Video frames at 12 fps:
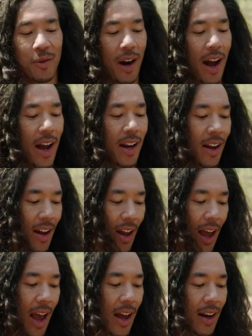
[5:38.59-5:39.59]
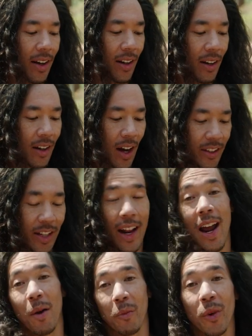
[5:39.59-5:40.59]
ride, and
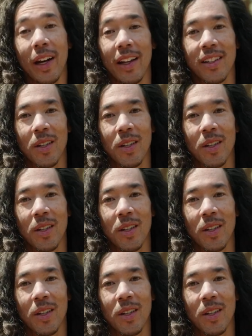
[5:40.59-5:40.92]
today I'm reading